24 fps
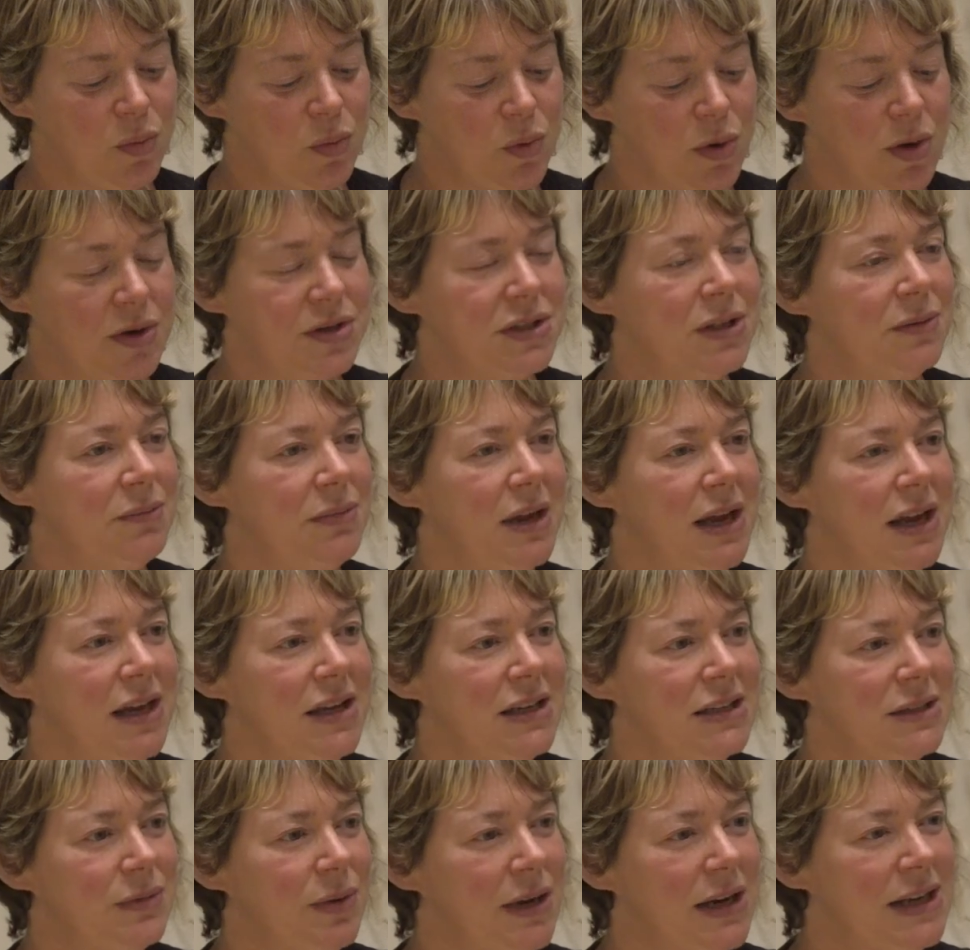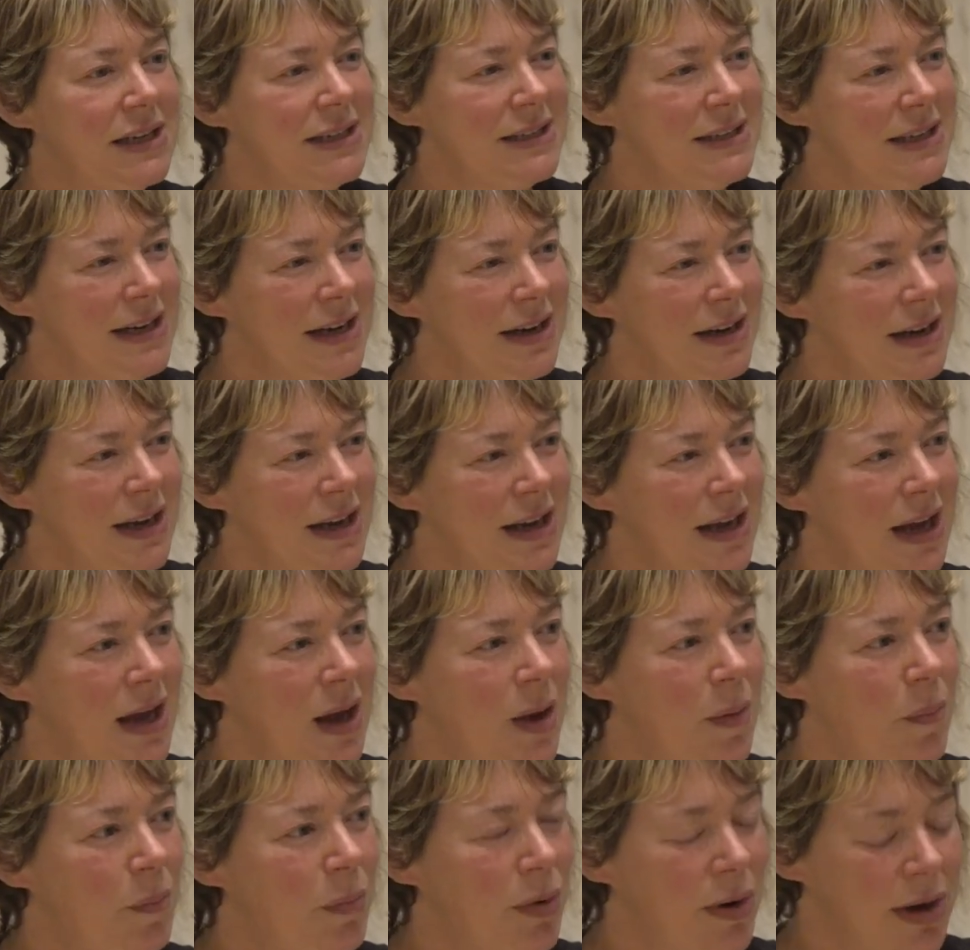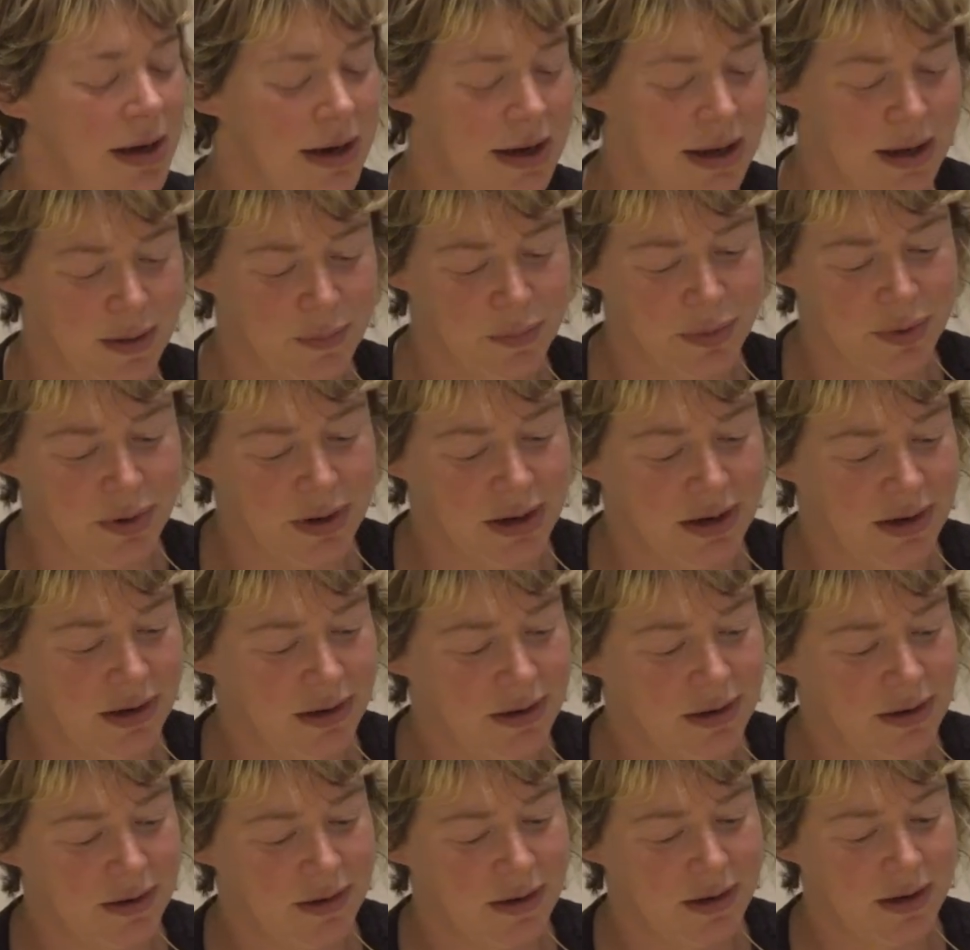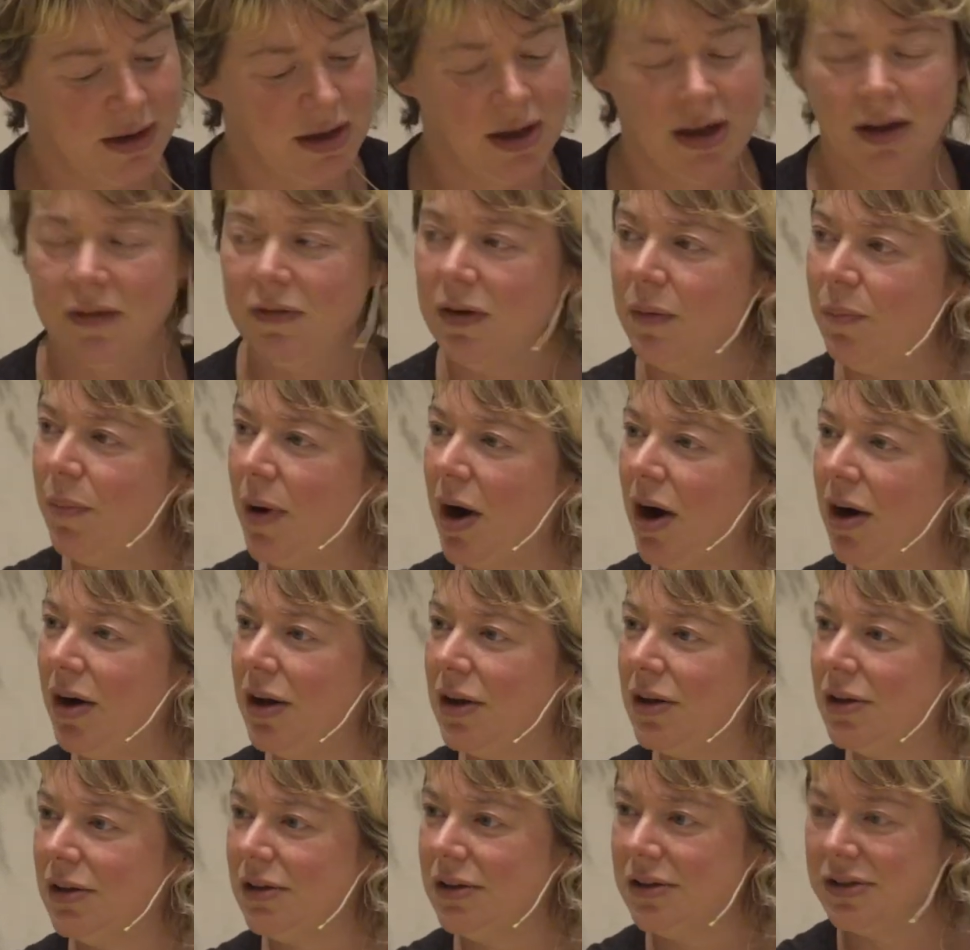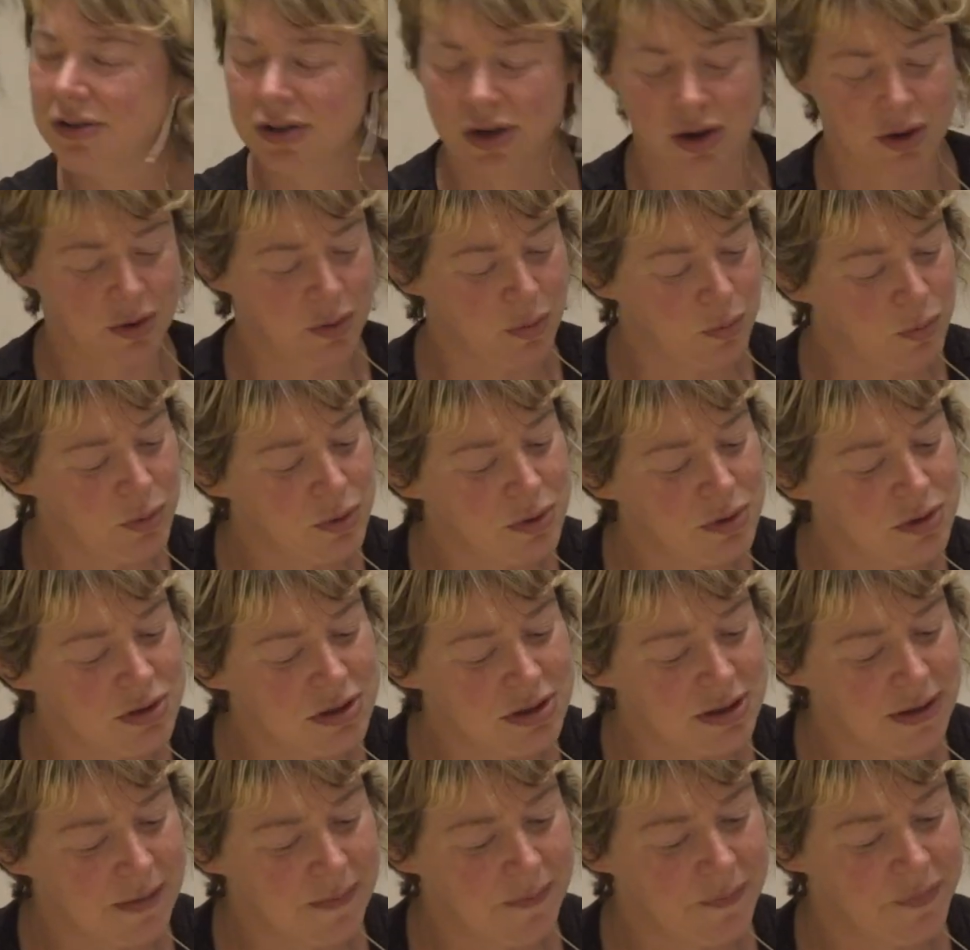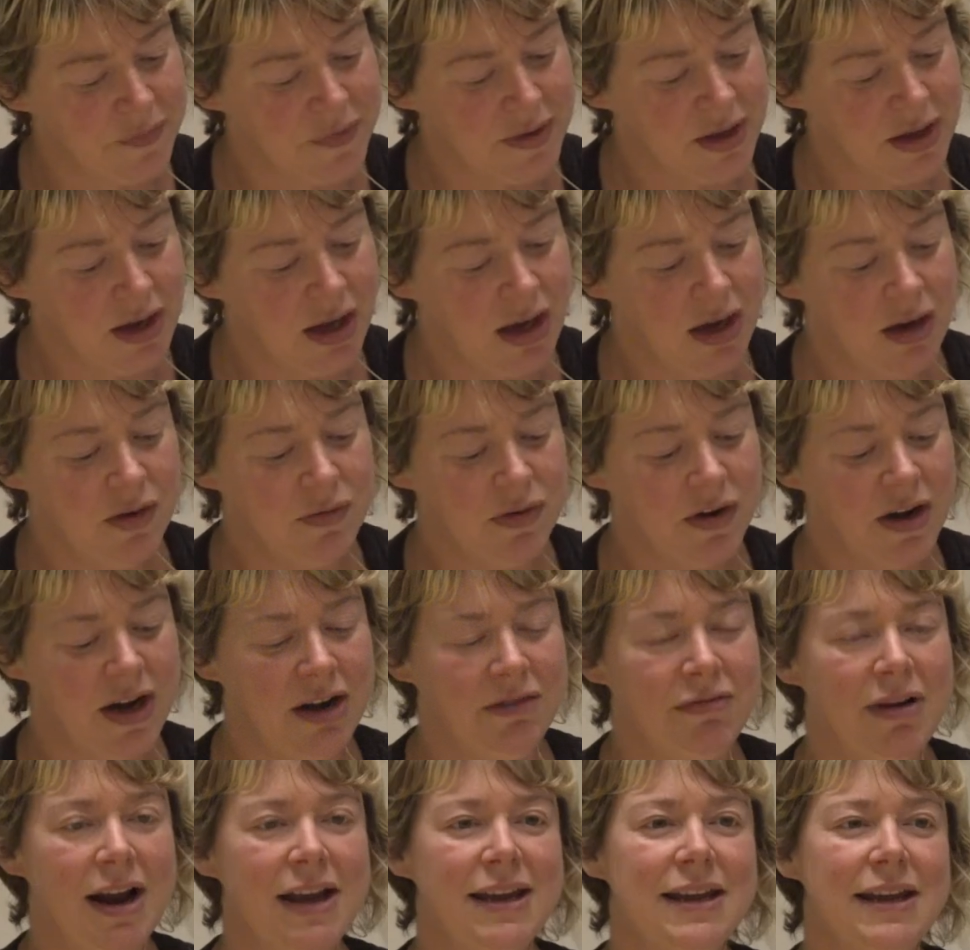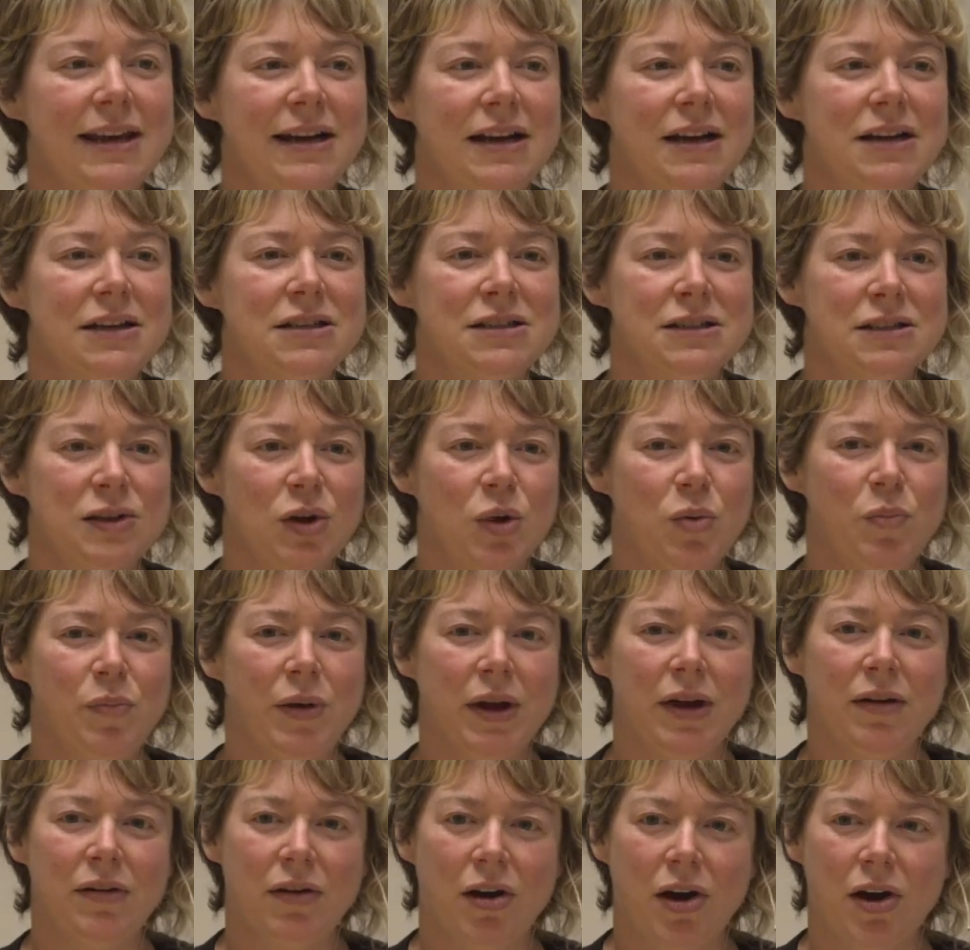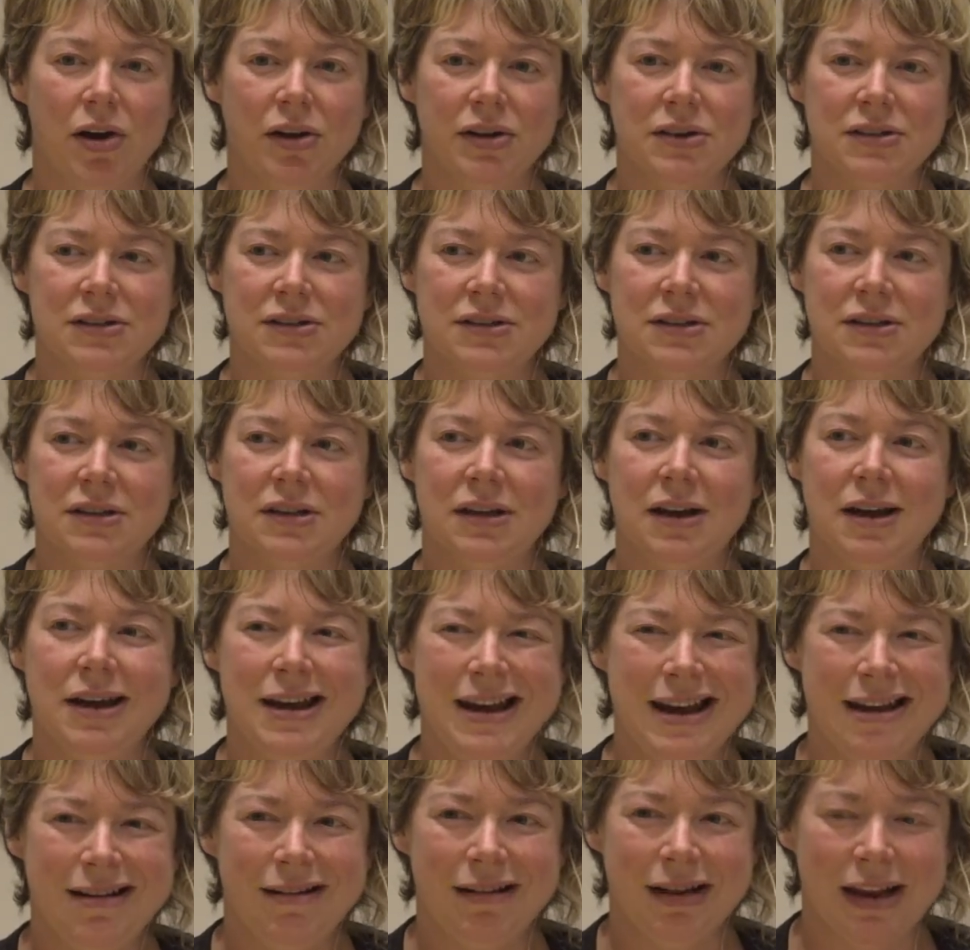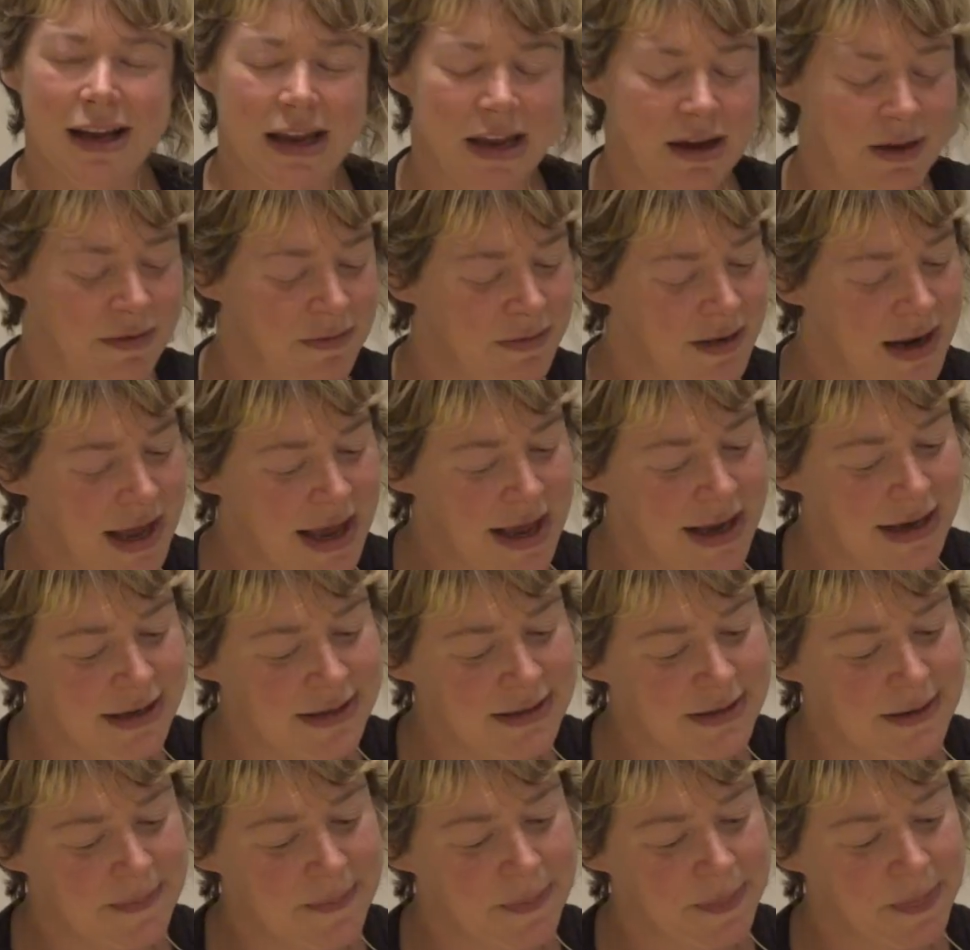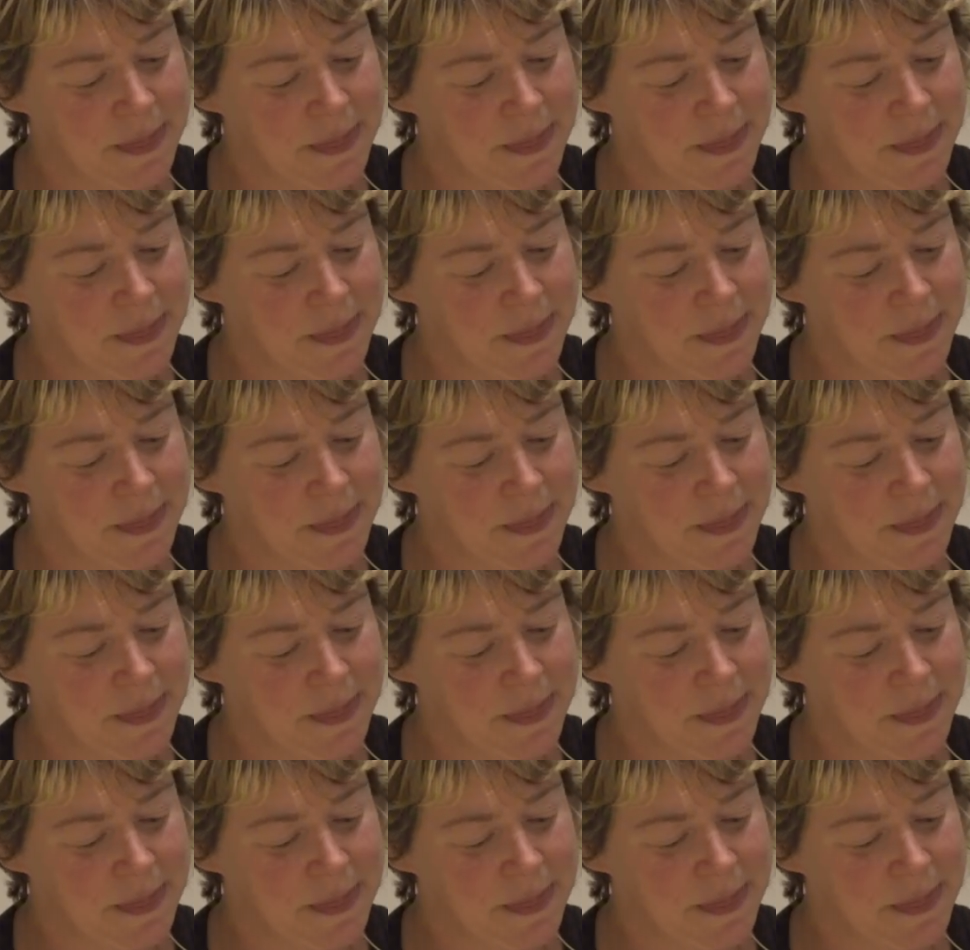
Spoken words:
that water makes when it's nearly at boiling point, for barnacles on wood, for irregular sloping rocks, nearly flat,